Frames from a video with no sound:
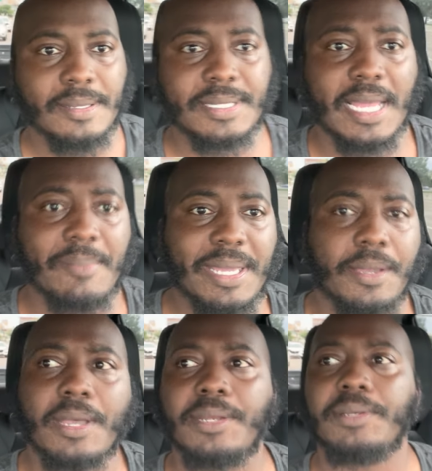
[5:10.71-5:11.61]
it's gonna be
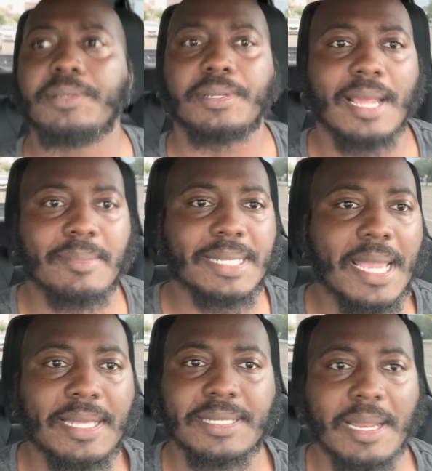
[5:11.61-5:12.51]
good. You know what I'm
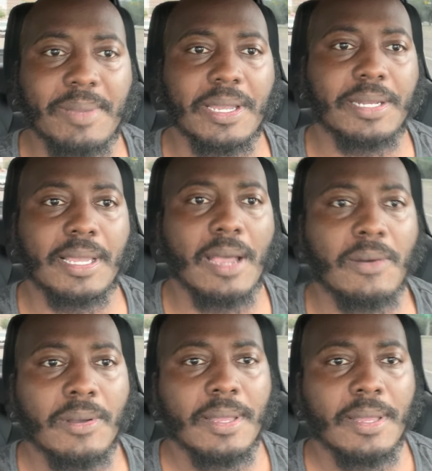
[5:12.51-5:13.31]
saying? It's gonna be good to go.